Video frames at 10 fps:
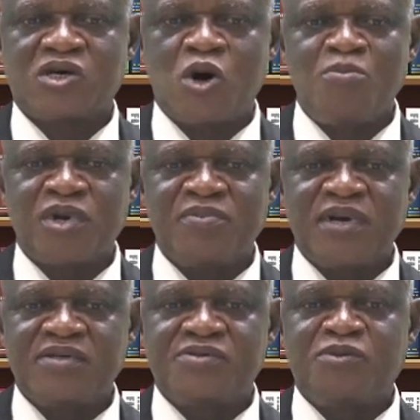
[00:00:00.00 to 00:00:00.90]

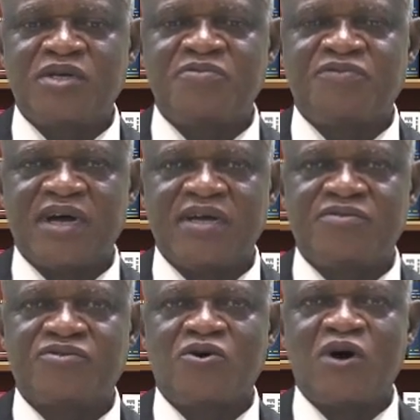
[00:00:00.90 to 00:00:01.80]
complements,
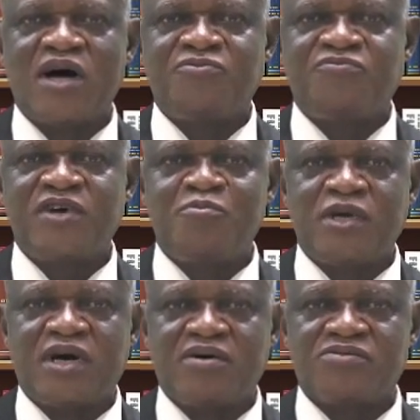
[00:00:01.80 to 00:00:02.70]
modifiers, or
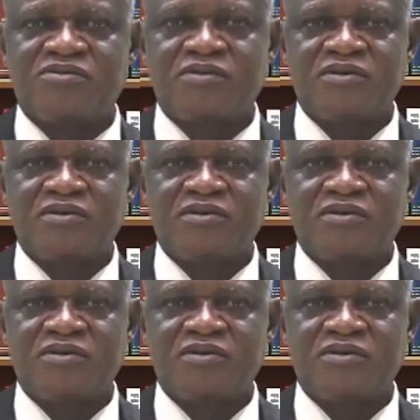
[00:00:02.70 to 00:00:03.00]
adverbials.